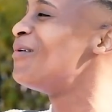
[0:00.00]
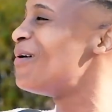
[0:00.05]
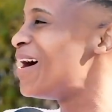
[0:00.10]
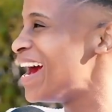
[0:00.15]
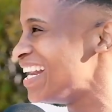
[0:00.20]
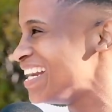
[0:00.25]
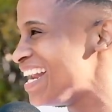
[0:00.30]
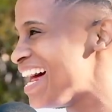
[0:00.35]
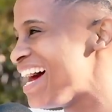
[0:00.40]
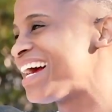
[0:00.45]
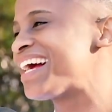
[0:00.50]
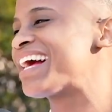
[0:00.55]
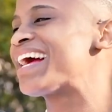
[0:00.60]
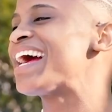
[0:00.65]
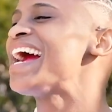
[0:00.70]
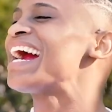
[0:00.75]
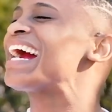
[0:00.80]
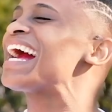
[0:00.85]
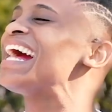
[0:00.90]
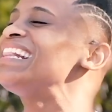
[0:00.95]

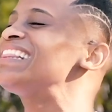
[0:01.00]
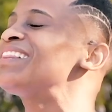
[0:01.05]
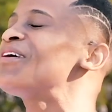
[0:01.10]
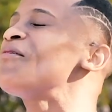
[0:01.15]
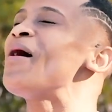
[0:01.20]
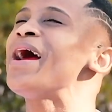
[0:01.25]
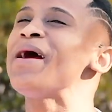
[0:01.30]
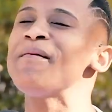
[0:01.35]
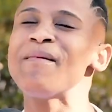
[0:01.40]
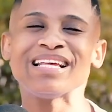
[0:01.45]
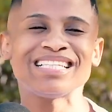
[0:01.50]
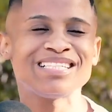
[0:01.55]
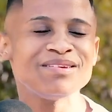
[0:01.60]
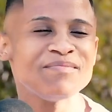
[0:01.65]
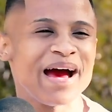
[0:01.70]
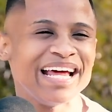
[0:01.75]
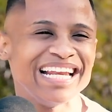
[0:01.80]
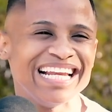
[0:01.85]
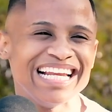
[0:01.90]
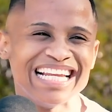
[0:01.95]
Why am I see
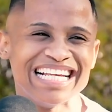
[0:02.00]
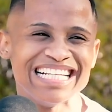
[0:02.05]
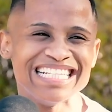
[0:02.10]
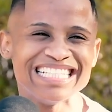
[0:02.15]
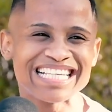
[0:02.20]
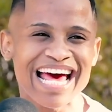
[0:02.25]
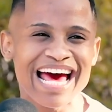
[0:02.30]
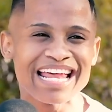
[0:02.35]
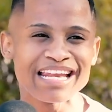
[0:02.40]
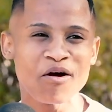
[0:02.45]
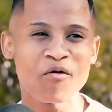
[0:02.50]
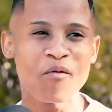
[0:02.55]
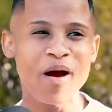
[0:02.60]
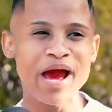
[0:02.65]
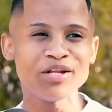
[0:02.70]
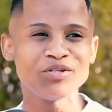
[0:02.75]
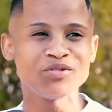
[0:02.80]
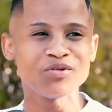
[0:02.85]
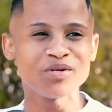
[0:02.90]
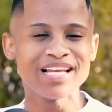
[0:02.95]
my nail and Zana? Why
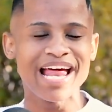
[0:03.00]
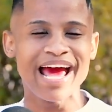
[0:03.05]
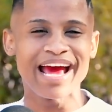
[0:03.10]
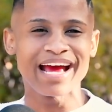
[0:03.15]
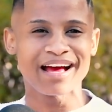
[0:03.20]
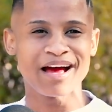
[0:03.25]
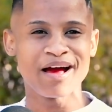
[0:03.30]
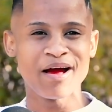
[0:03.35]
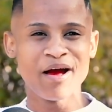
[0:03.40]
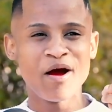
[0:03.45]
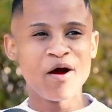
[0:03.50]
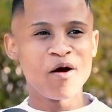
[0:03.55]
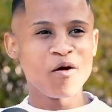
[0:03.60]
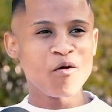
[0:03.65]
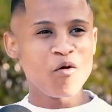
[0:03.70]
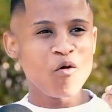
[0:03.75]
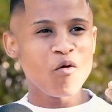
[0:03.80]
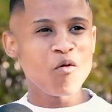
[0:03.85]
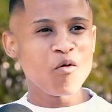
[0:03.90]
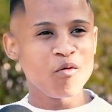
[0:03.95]
do you, like...
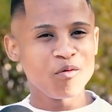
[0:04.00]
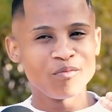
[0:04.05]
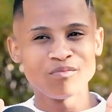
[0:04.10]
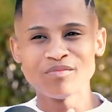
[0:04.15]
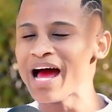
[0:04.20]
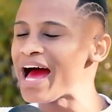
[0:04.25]
Oh.